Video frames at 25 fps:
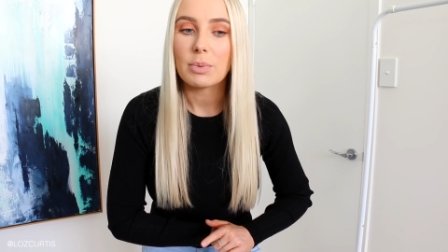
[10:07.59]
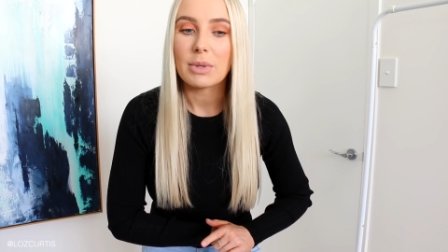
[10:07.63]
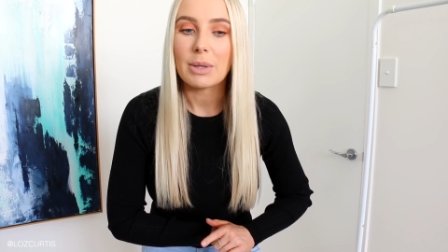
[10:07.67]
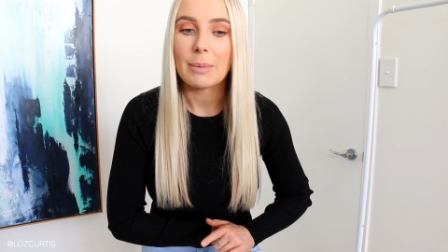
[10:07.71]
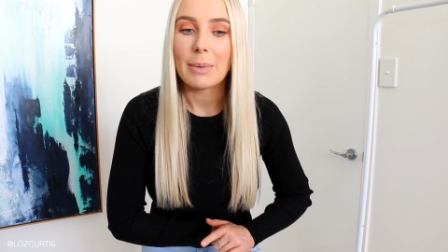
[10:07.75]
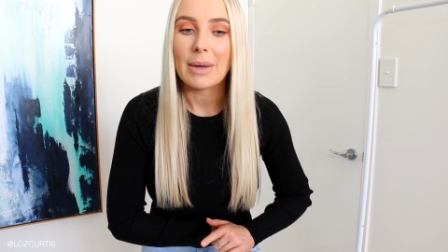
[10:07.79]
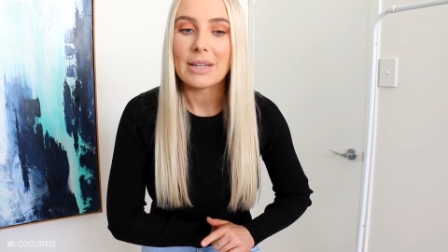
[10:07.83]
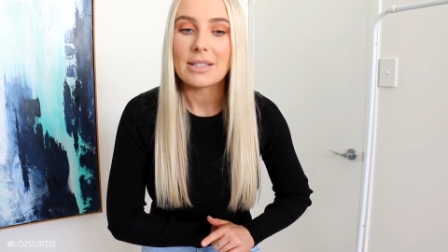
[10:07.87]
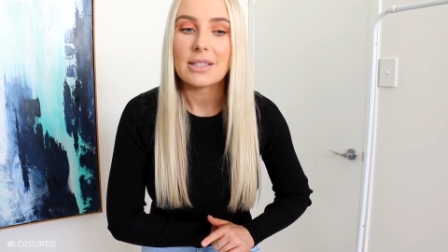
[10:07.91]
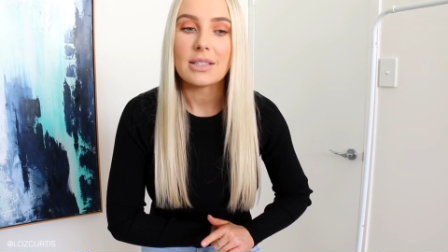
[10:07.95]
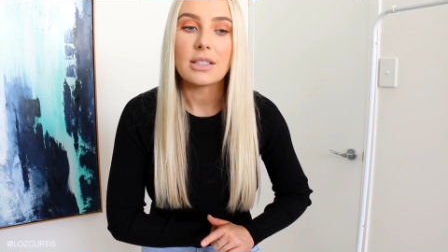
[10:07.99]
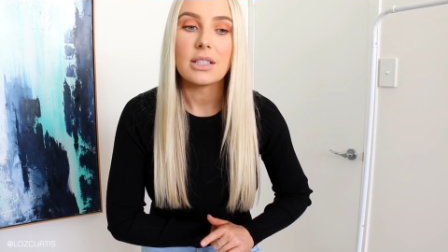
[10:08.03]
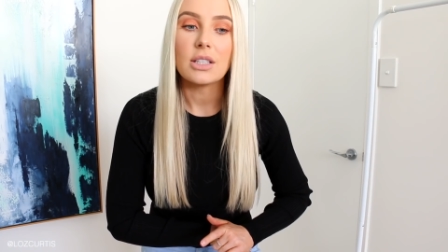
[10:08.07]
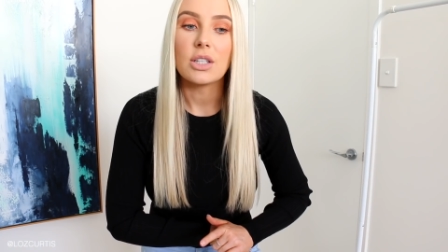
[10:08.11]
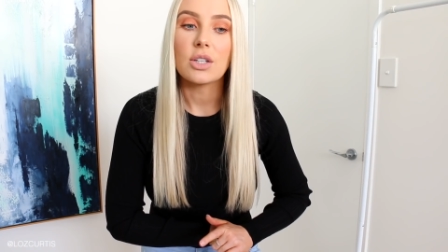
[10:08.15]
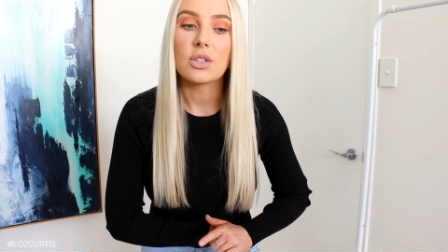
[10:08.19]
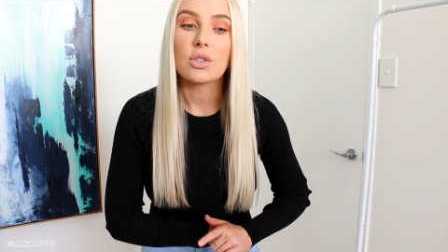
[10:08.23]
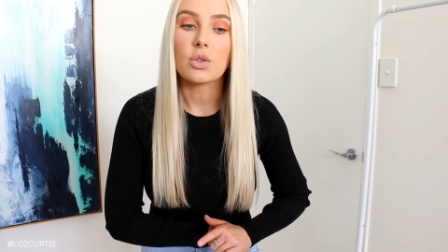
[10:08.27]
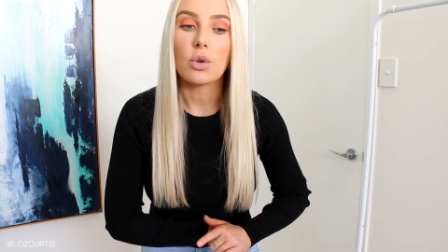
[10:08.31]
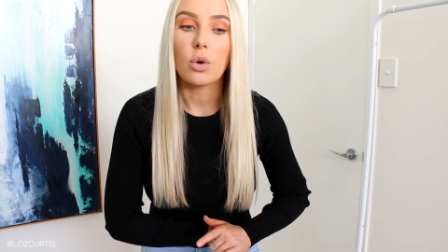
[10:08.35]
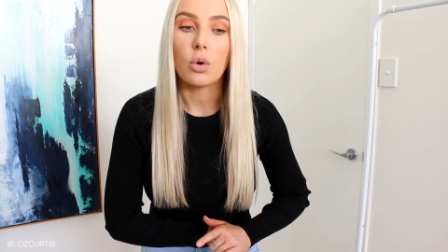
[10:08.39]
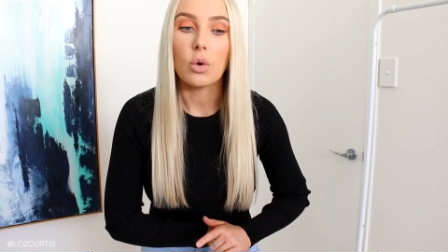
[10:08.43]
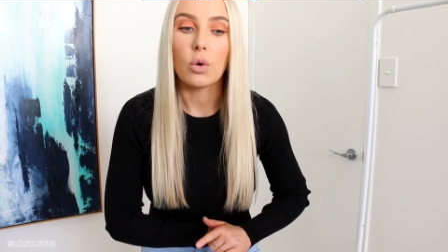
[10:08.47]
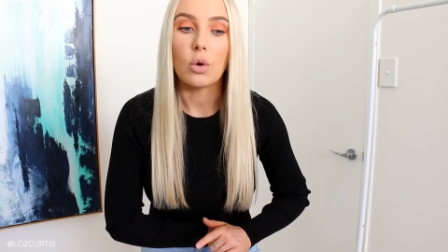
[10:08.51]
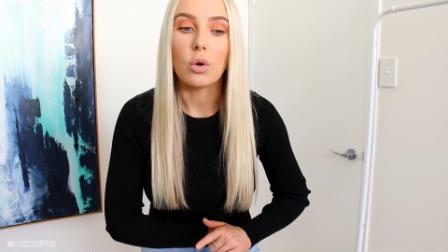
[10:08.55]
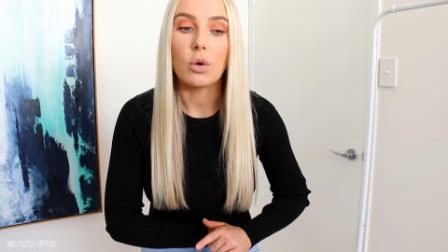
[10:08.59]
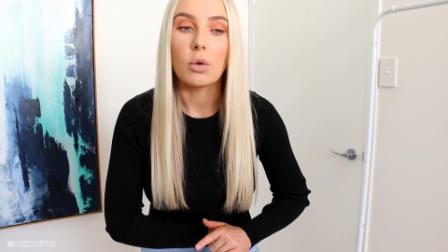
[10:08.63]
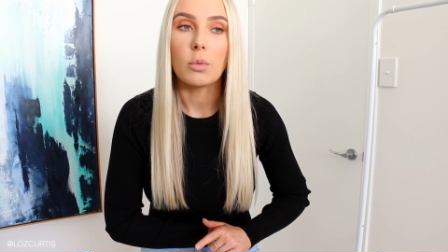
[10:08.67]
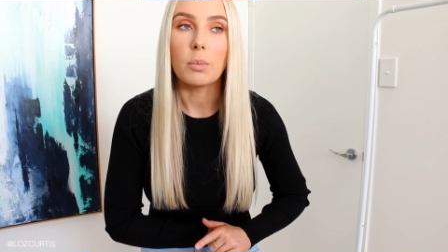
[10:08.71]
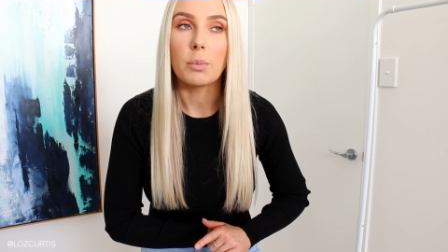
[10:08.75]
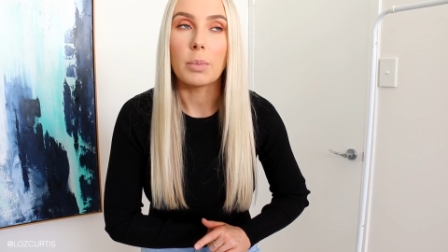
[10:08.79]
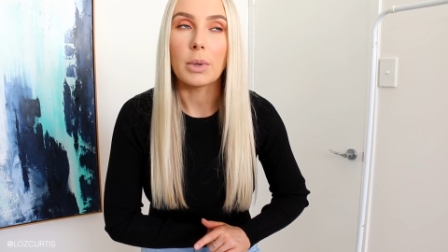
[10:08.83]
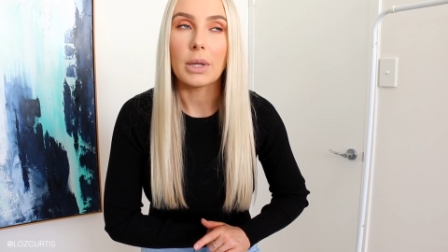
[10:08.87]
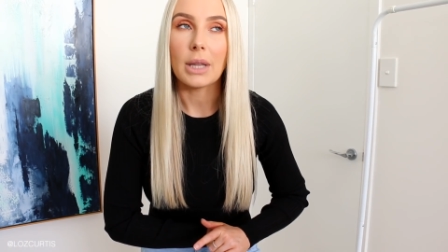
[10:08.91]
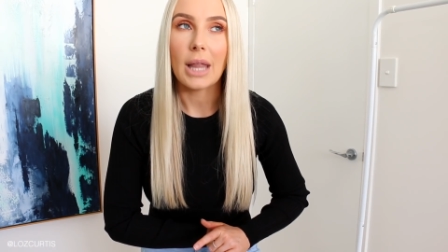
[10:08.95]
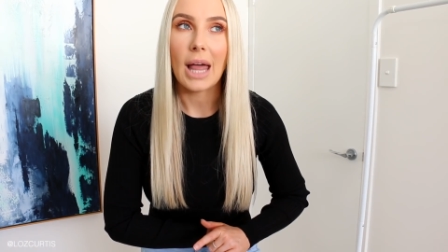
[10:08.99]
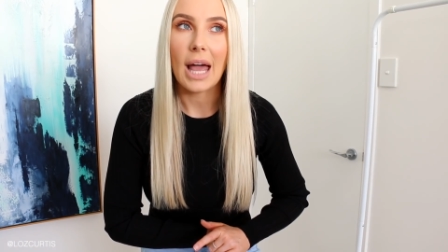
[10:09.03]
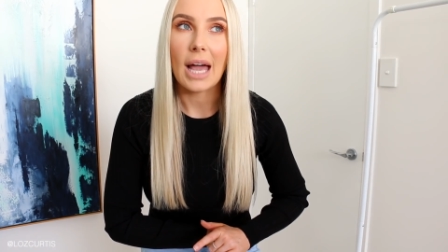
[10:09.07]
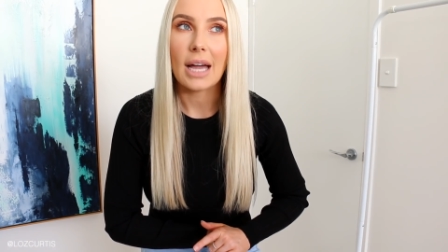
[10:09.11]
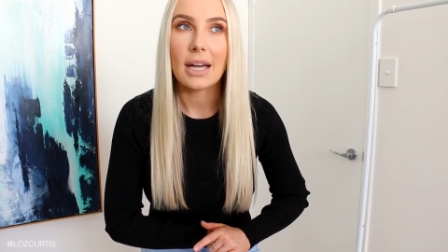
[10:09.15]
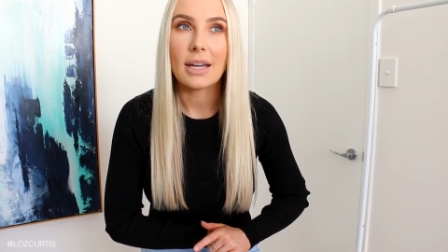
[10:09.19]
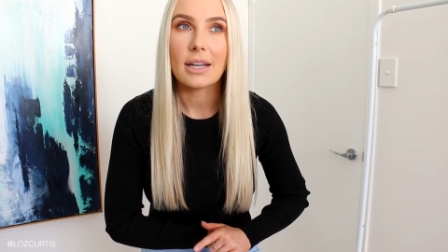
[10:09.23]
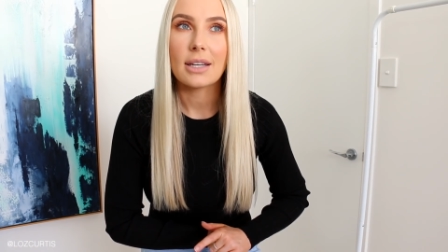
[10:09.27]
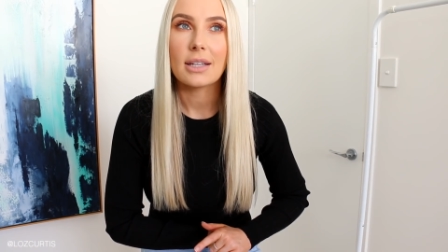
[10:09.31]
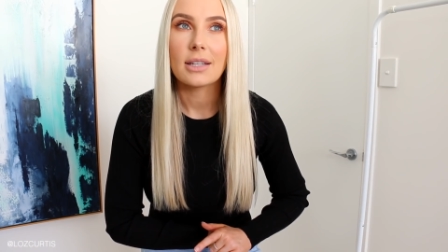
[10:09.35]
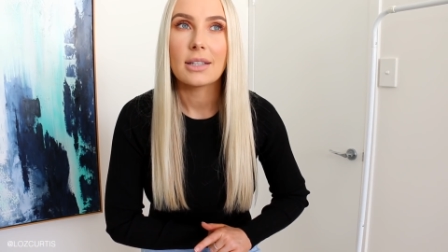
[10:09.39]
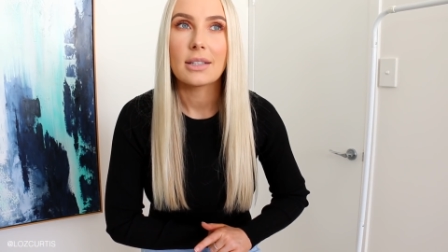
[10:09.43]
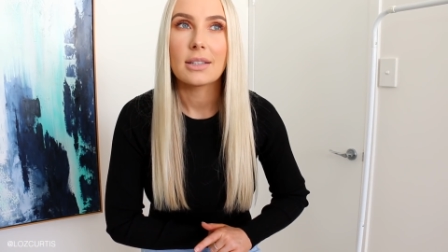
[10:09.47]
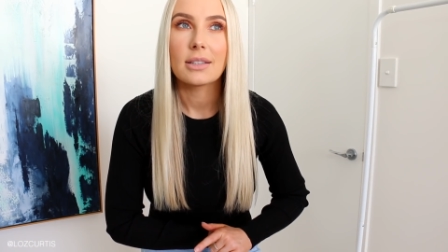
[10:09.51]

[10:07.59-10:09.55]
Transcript: but they're basically just all black,